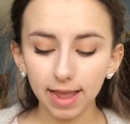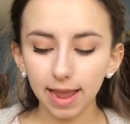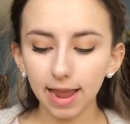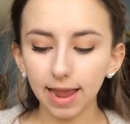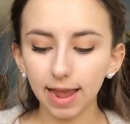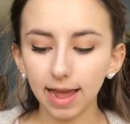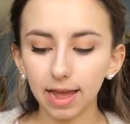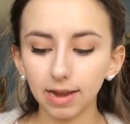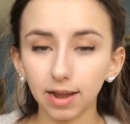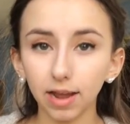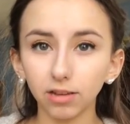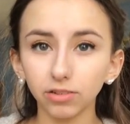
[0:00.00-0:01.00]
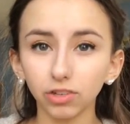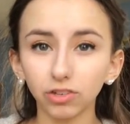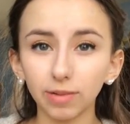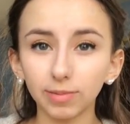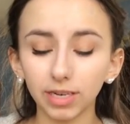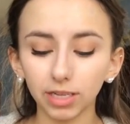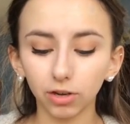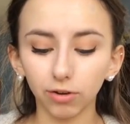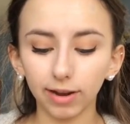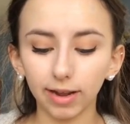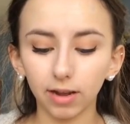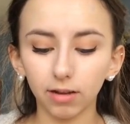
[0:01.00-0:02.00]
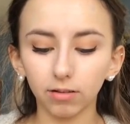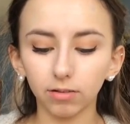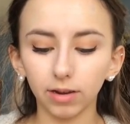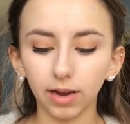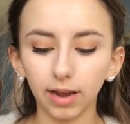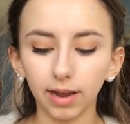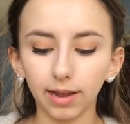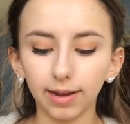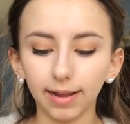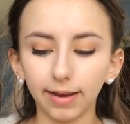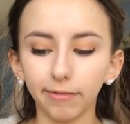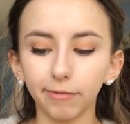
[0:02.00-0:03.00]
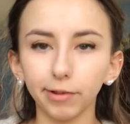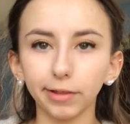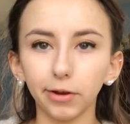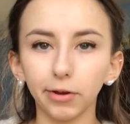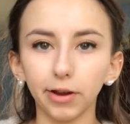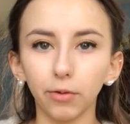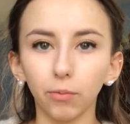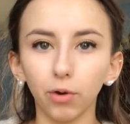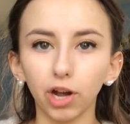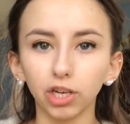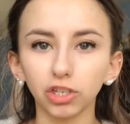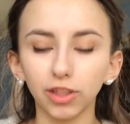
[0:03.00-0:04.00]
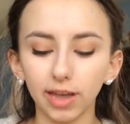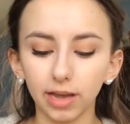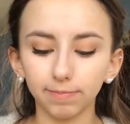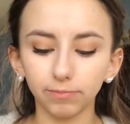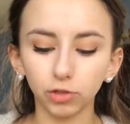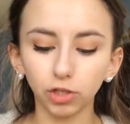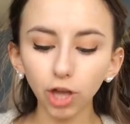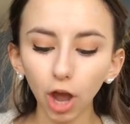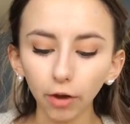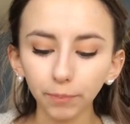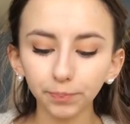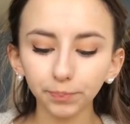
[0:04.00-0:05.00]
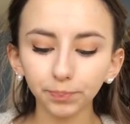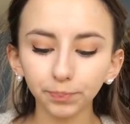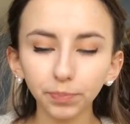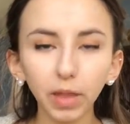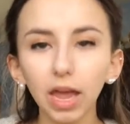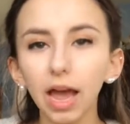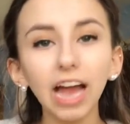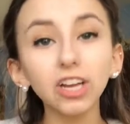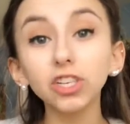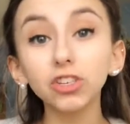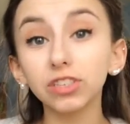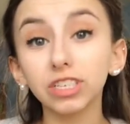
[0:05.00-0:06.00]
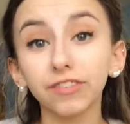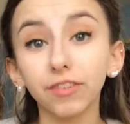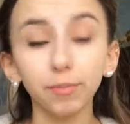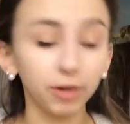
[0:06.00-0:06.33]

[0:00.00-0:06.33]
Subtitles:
and I also dropped it on the ground, and I don't really know how to wash that. So I just use a different